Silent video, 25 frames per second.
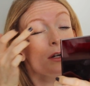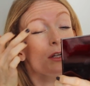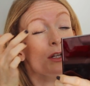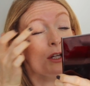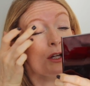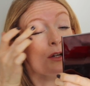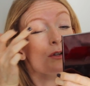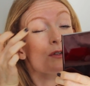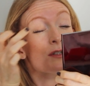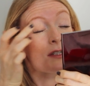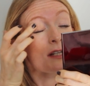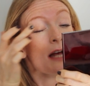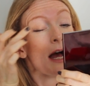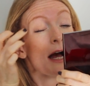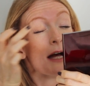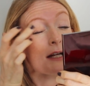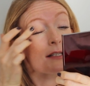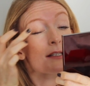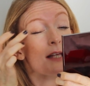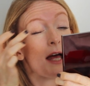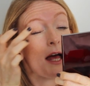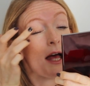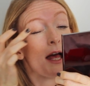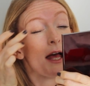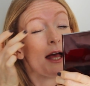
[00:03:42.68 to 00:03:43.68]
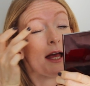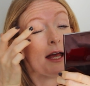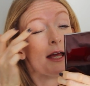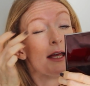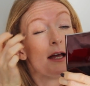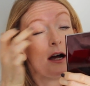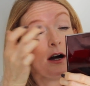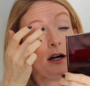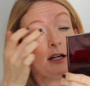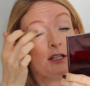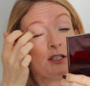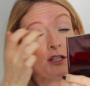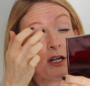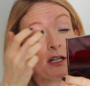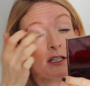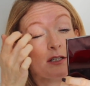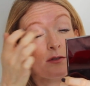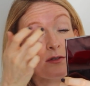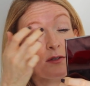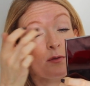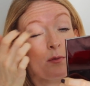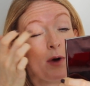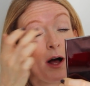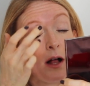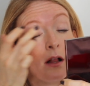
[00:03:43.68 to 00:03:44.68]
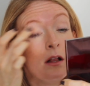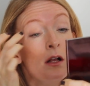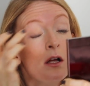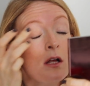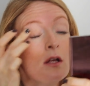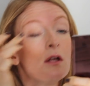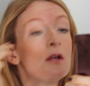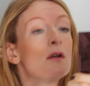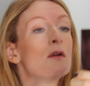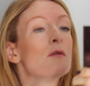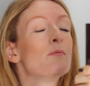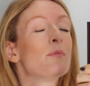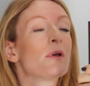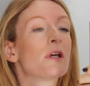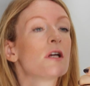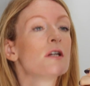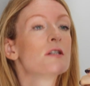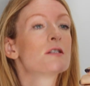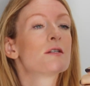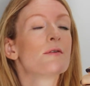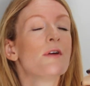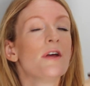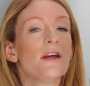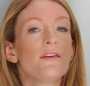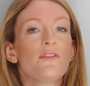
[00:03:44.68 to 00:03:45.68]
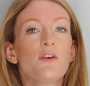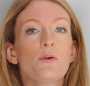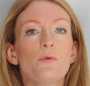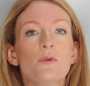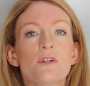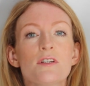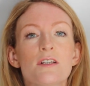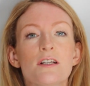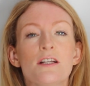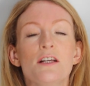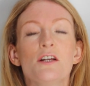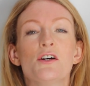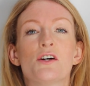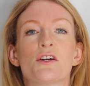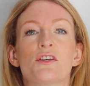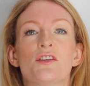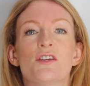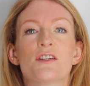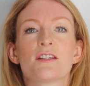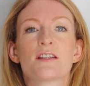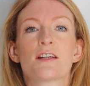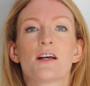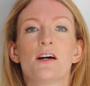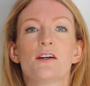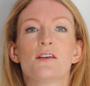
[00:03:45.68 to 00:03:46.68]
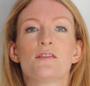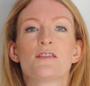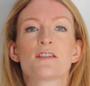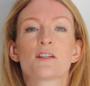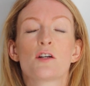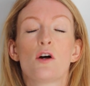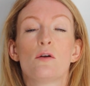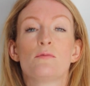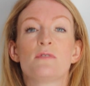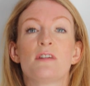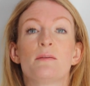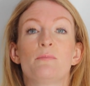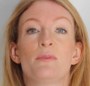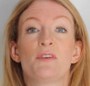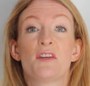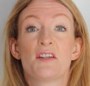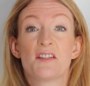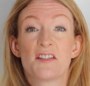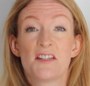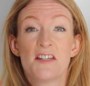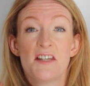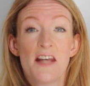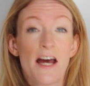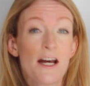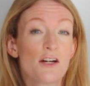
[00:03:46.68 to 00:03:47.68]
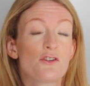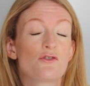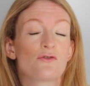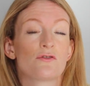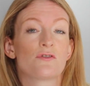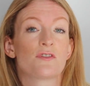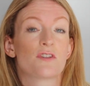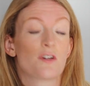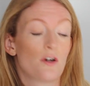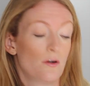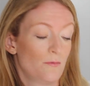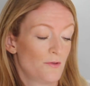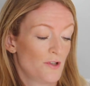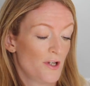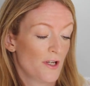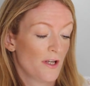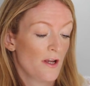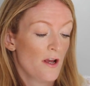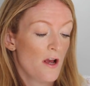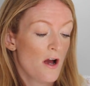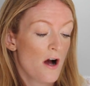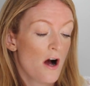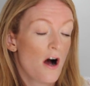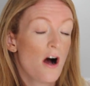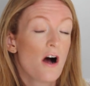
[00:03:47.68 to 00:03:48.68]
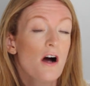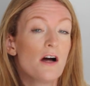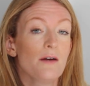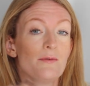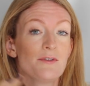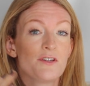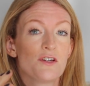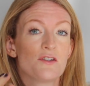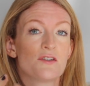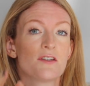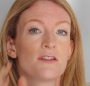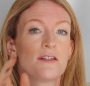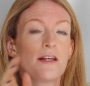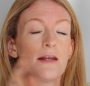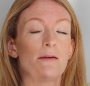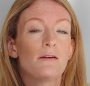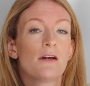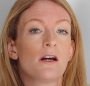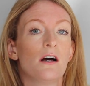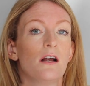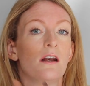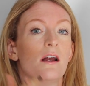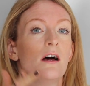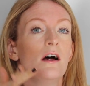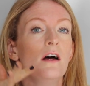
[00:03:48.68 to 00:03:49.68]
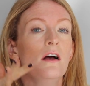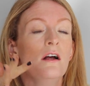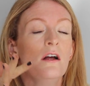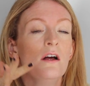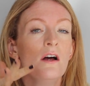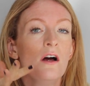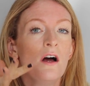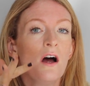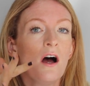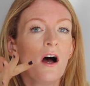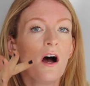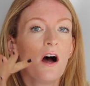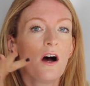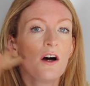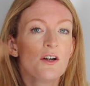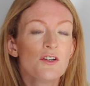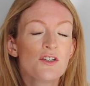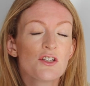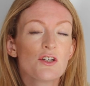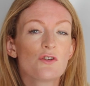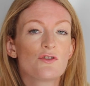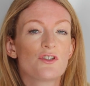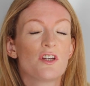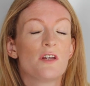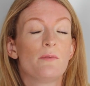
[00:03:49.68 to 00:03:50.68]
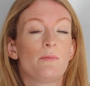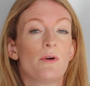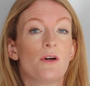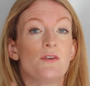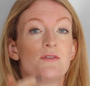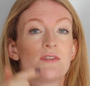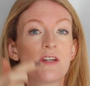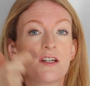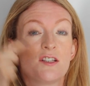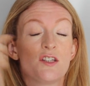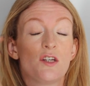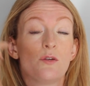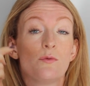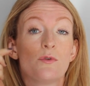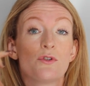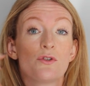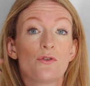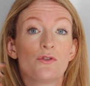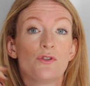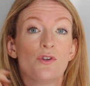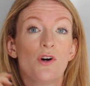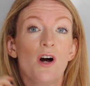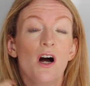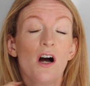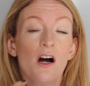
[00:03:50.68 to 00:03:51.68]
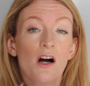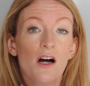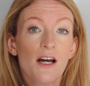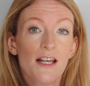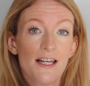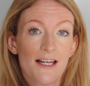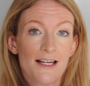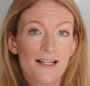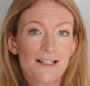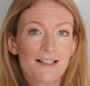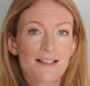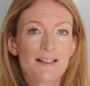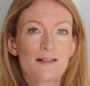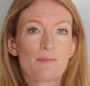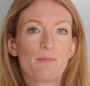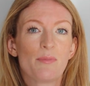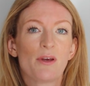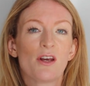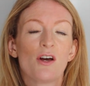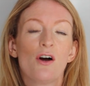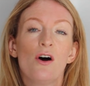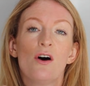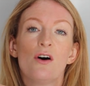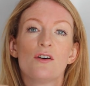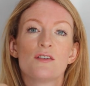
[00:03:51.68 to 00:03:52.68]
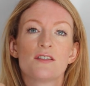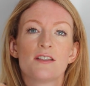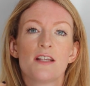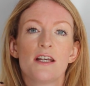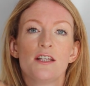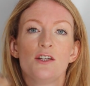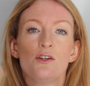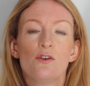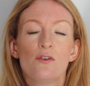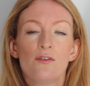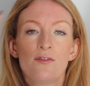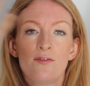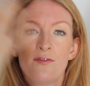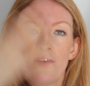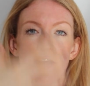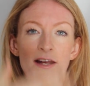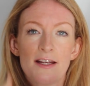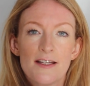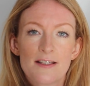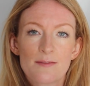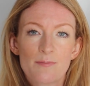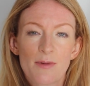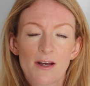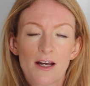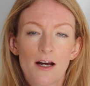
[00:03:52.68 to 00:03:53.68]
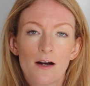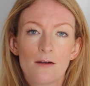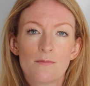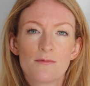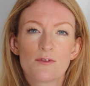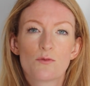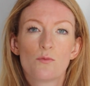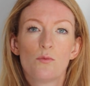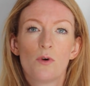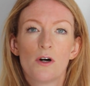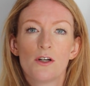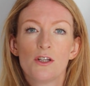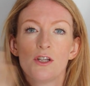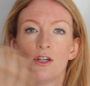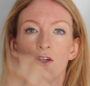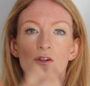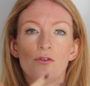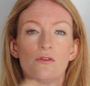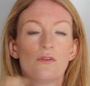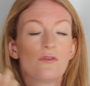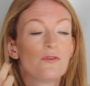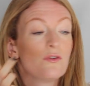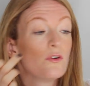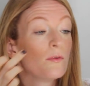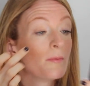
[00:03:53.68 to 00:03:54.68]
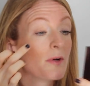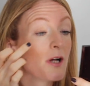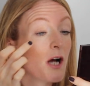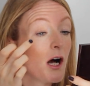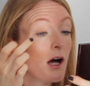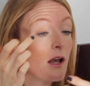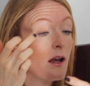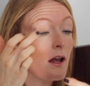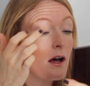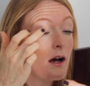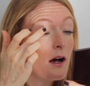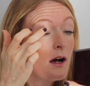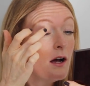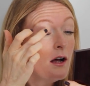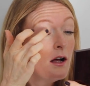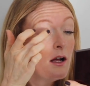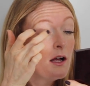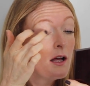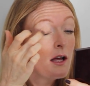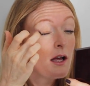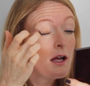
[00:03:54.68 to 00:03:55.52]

use as a eyeshadow as well. Because if you want a look that's kind of sculpting but that's natural sculpting, I would use the same colour under your cheekbones as you would on your eyelids, because then your face becomes one uniform colour